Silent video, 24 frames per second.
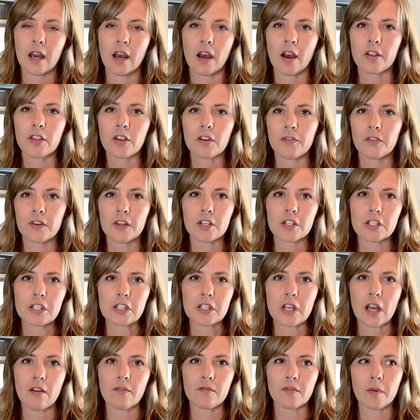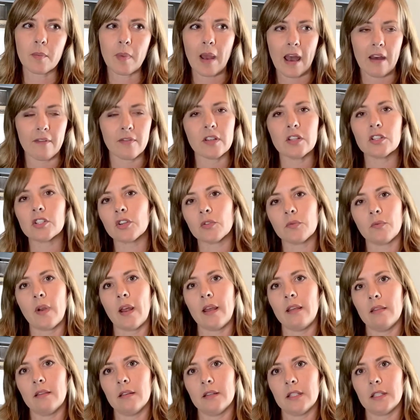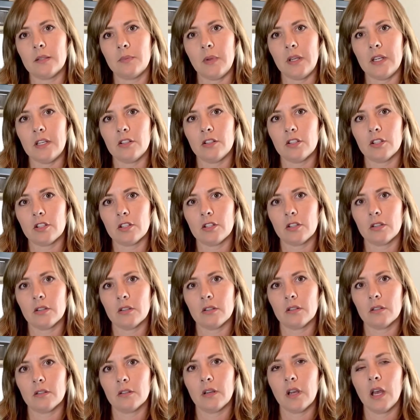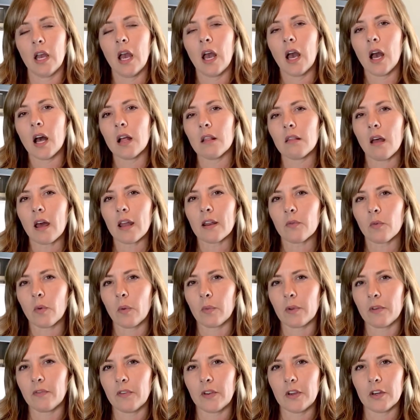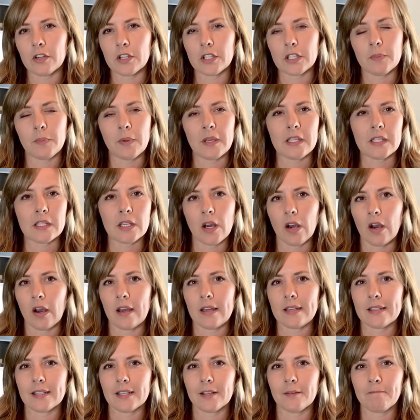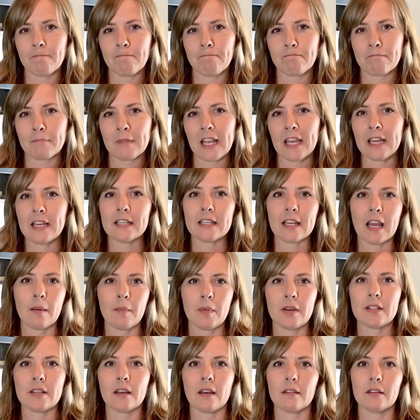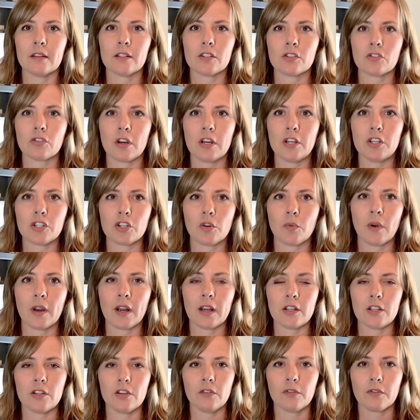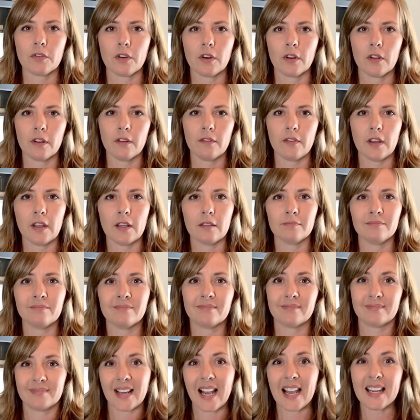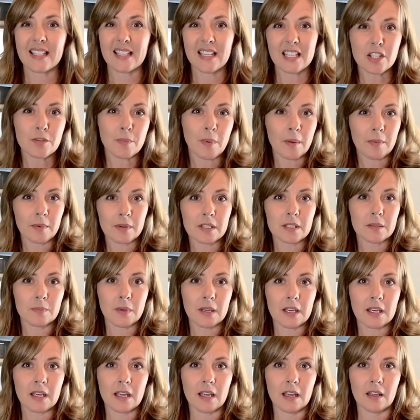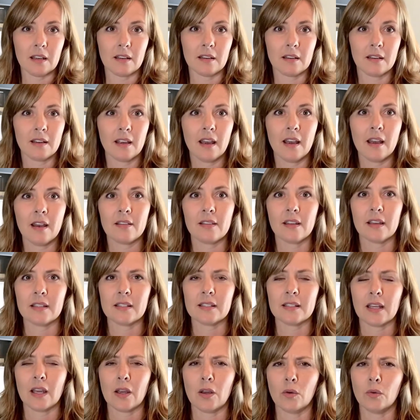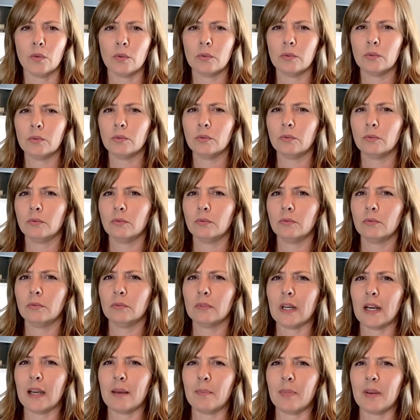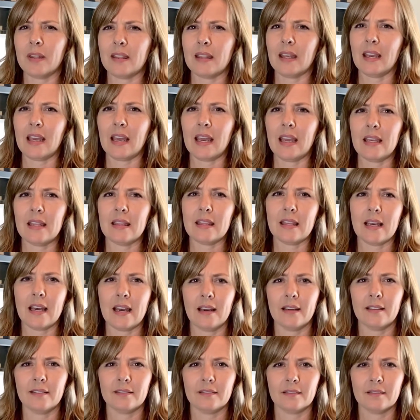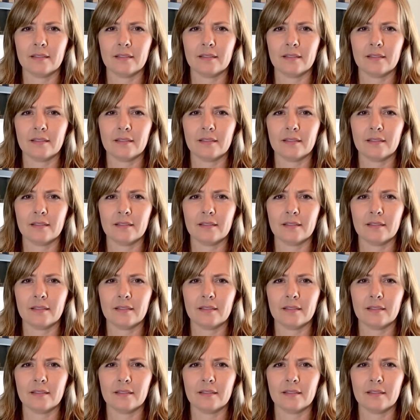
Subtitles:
Other fears come from having to write this speech. A lot of what we fear has been taught. Anytime I tell a stranger what I do for a living, I teach public speaking. They say, "Ooh, I bet they hate that."